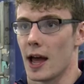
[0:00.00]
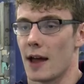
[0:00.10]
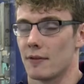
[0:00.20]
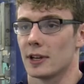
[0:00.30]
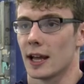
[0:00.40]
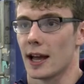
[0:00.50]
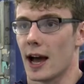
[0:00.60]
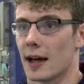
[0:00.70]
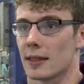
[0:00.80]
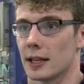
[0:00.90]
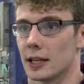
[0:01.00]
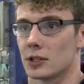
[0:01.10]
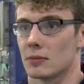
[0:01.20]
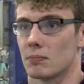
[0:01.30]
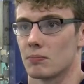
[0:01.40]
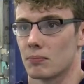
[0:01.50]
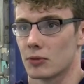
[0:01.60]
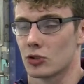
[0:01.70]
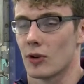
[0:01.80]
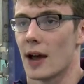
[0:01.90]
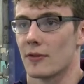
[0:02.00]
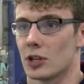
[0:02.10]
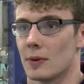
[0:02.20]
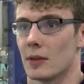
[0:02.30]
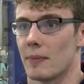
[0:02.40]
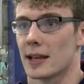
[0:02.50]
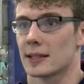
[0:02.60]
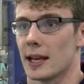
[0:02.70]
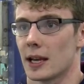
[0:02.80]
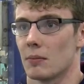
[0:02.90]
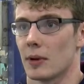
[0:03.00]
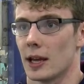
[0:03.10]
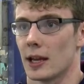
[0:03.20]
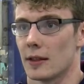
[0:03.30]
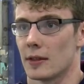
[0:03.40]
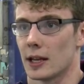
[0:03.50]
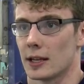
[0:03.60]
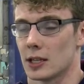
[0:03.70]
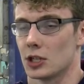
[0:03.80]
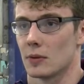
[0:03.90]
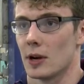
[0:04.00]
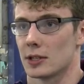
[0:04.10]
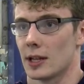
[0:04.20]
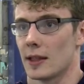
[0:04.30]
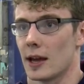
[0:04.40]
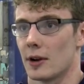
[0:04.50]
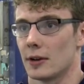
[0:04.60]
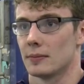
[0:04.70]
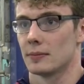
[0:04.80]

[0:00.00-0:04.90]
everyday athletes striving to be the best they can be in the situation that they're in.